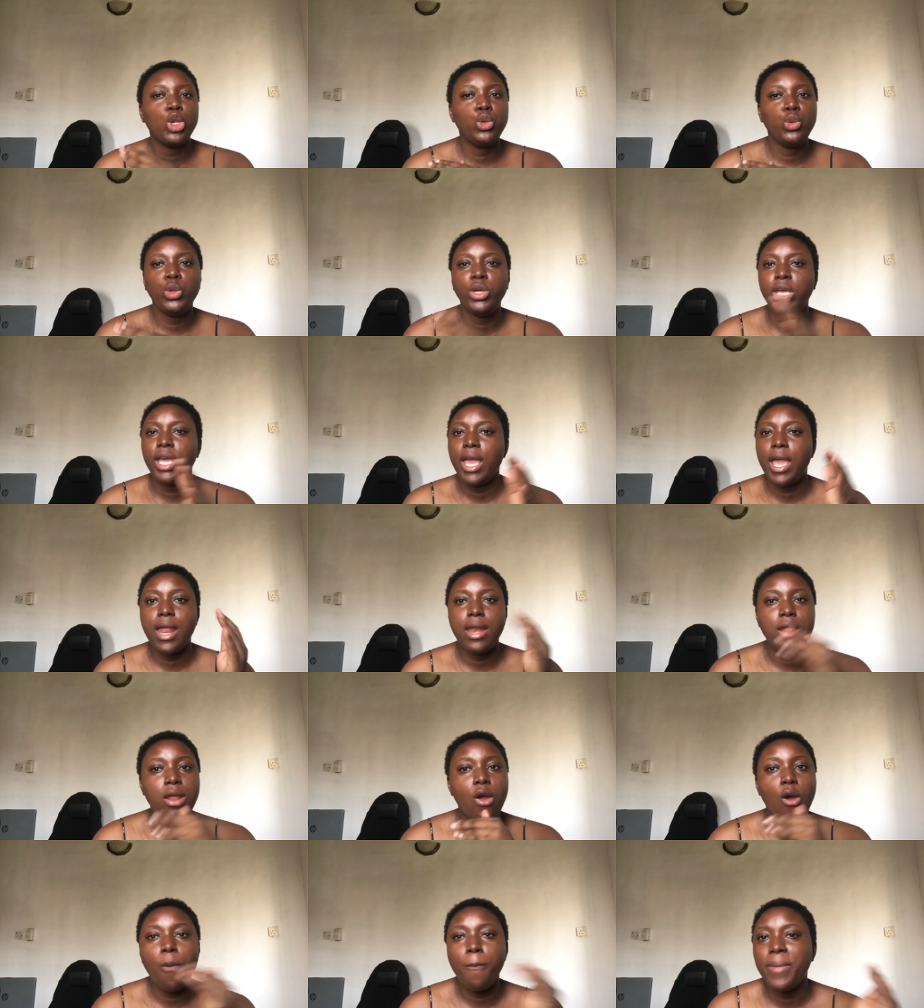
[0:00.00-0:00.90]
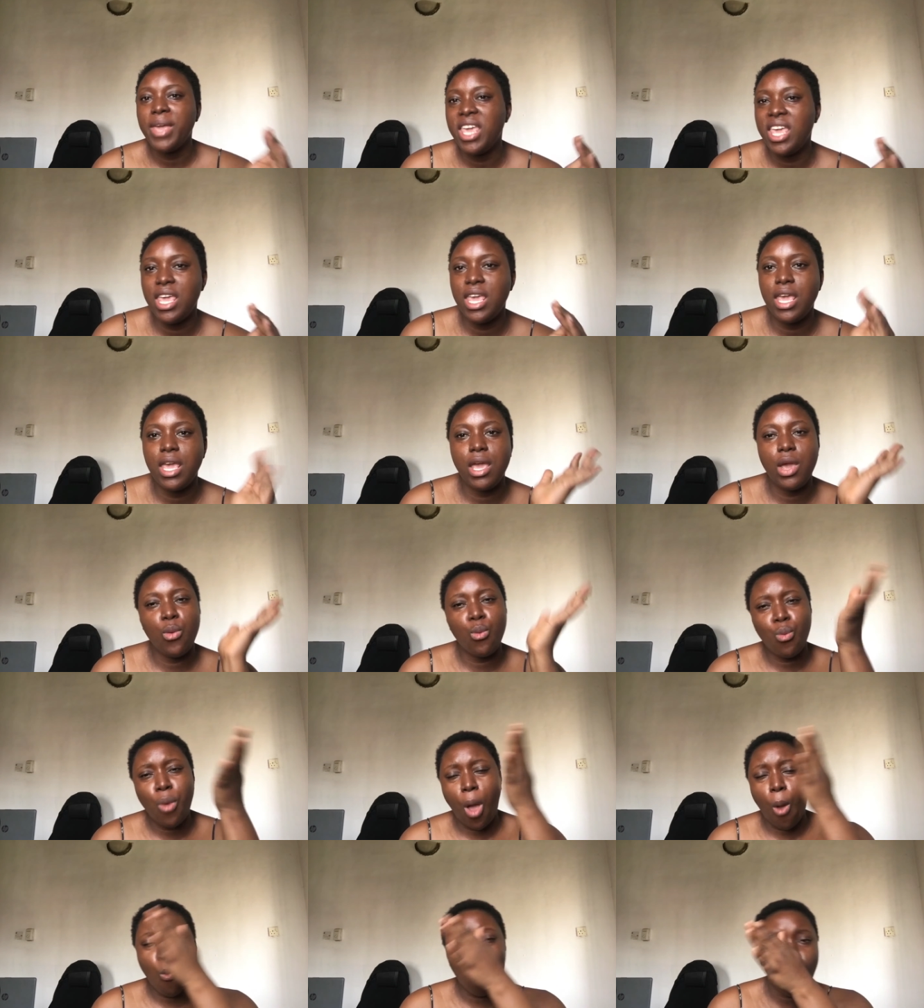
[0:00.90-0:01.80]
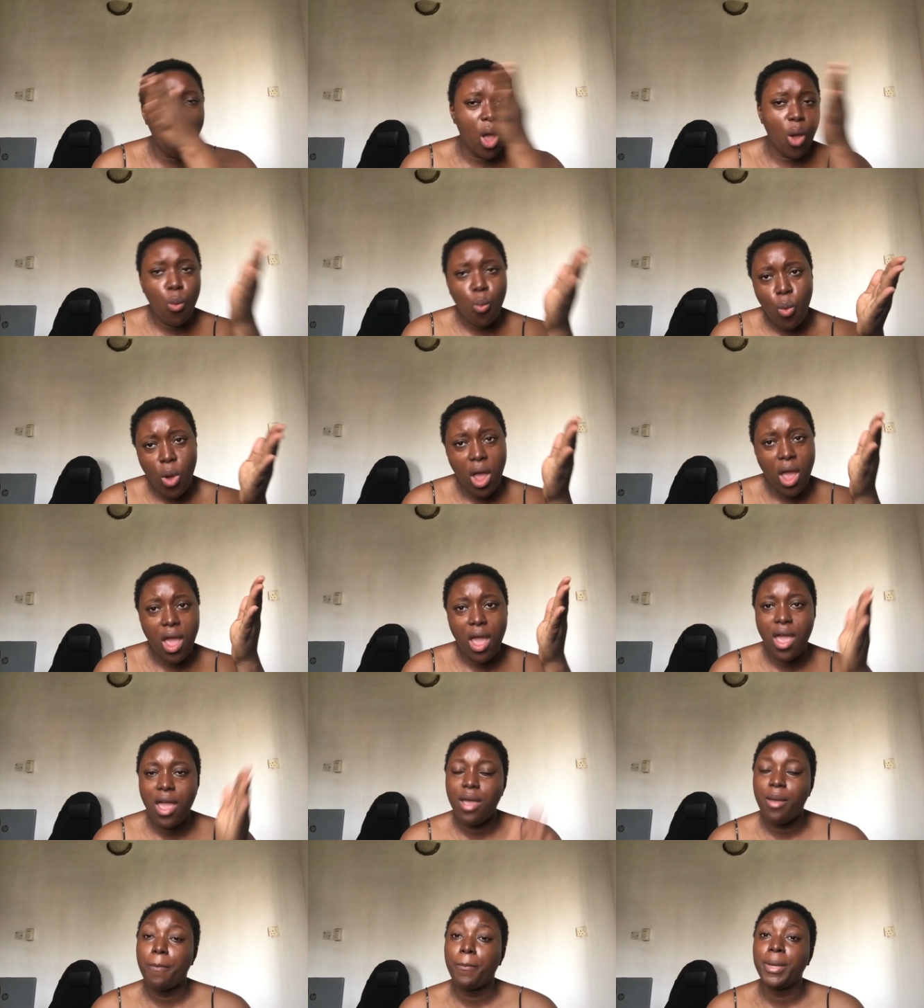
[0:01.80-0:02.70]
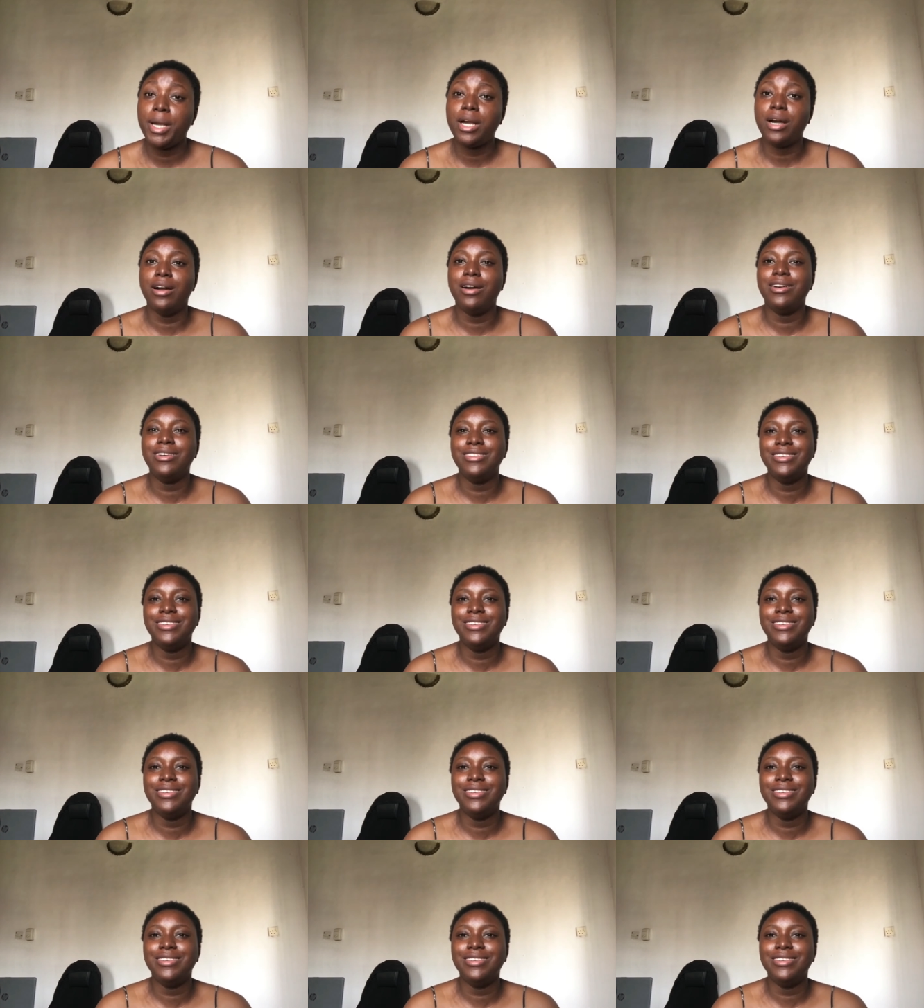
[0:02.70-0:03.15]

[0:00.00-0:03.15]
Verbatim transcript: new year new me well well well because